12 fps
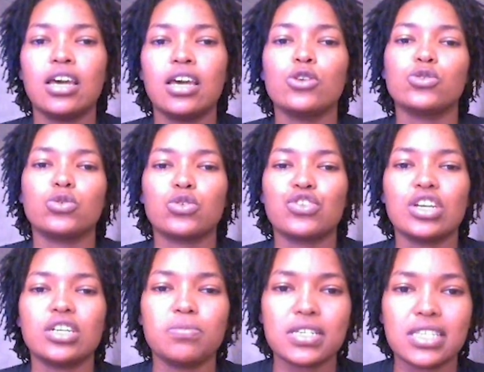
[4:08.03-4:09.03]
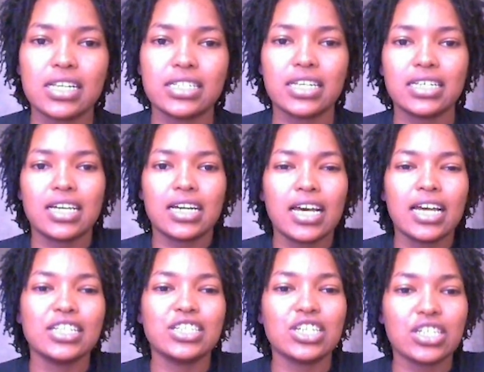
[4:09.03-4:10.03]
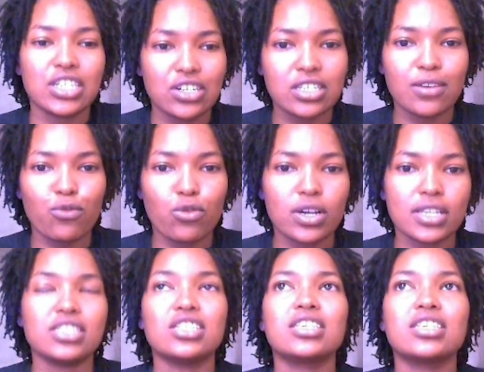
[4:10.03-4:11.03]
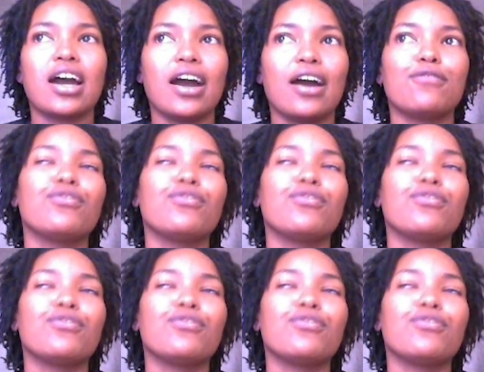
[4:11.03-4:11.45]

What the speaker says: So to create pixel data, generative ones just have